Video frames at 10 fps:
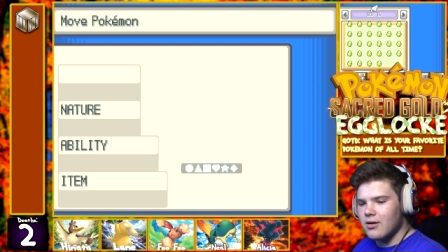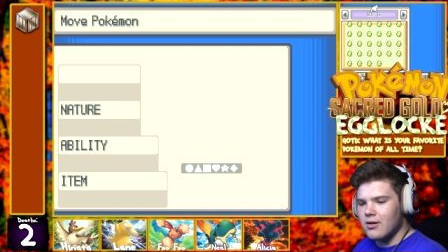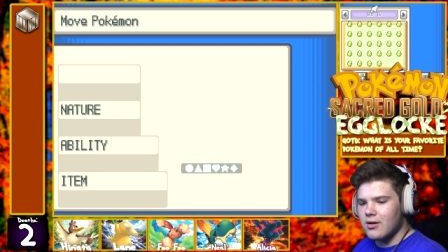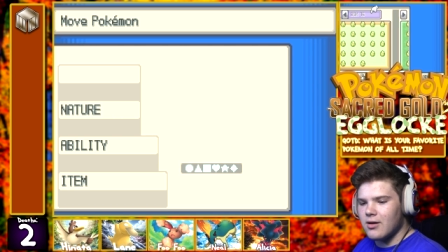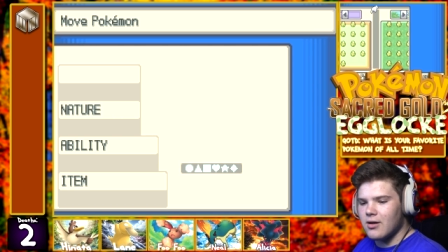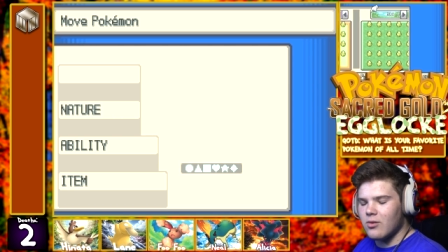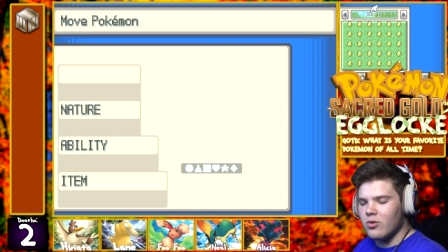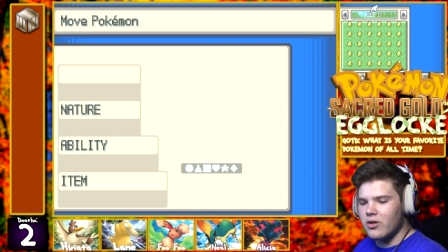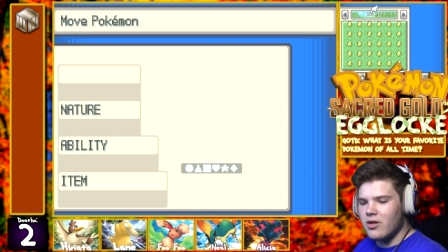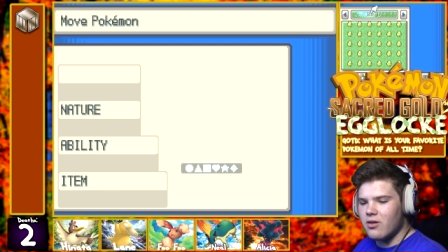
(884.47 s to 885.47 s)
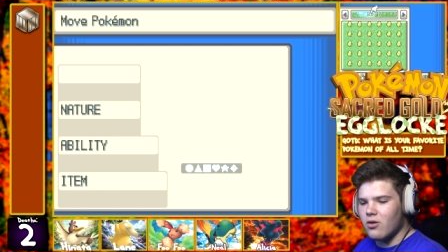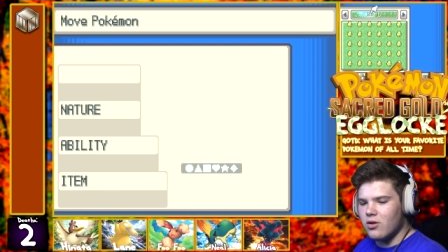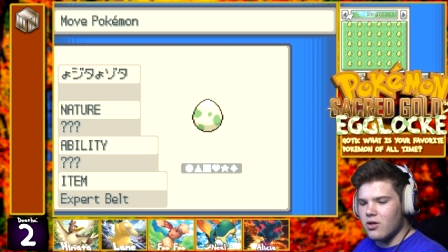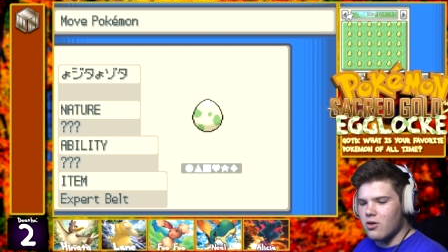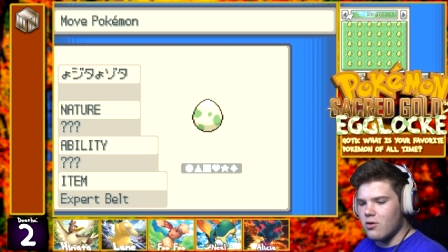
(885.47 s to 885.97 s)
Uh, well, at least it's
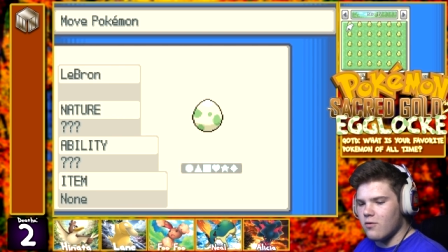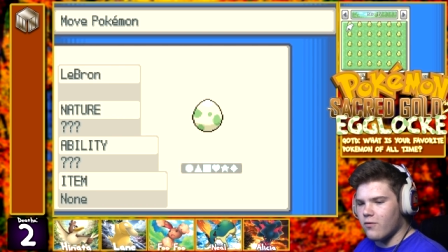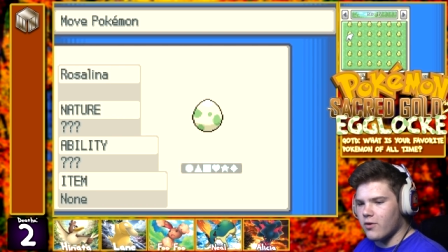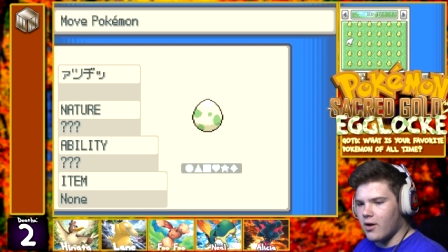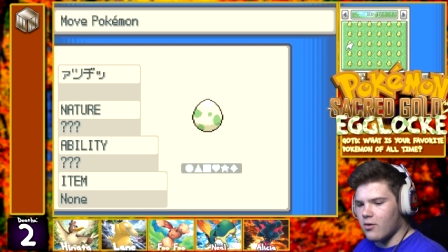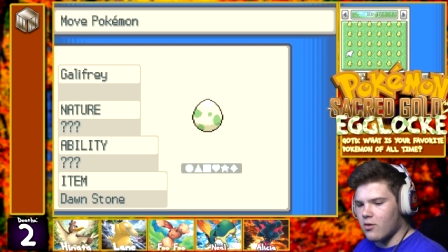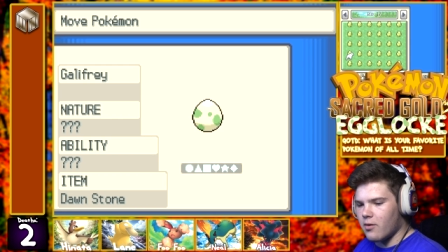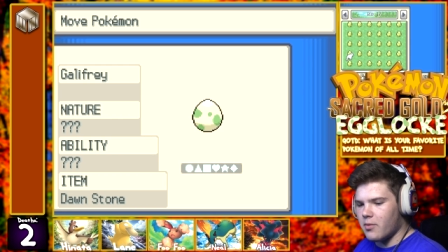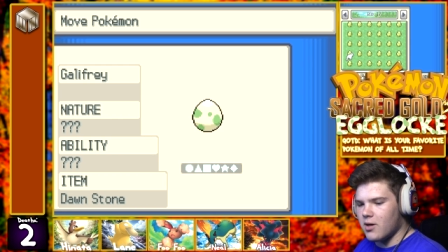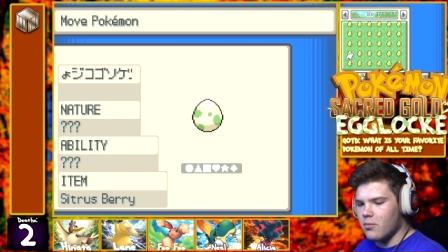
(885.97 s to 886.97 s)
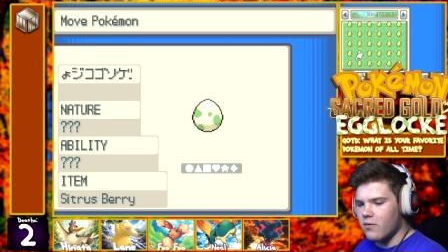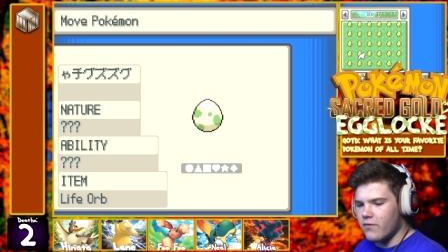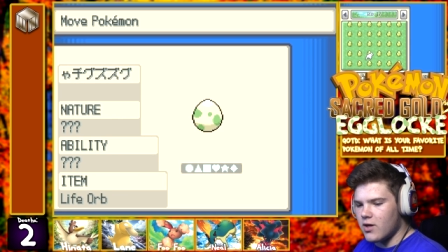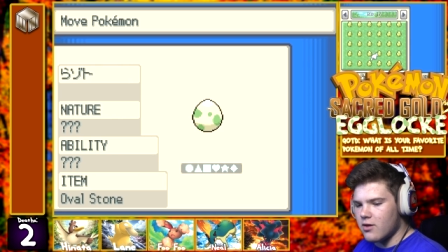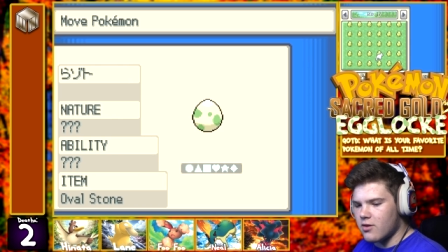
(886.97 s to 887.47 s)
only two for now, so I'm gonna move
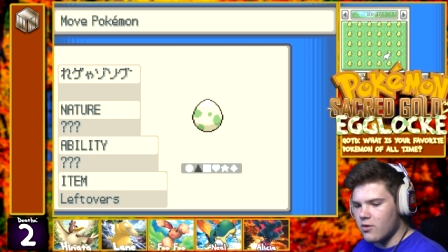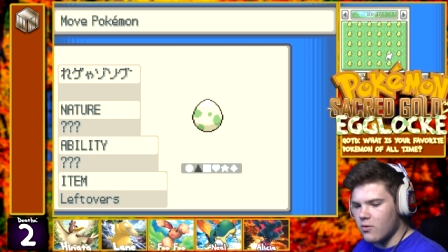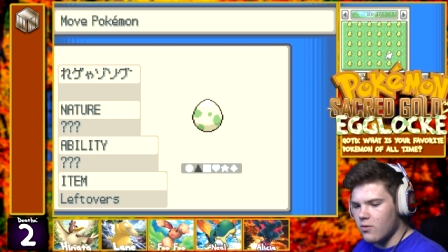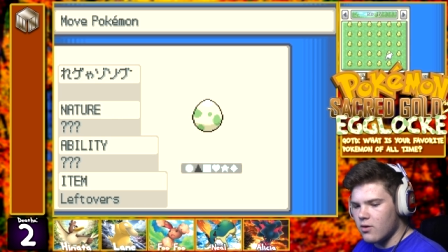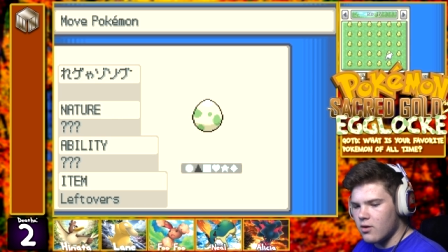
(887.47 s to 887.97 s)
these two.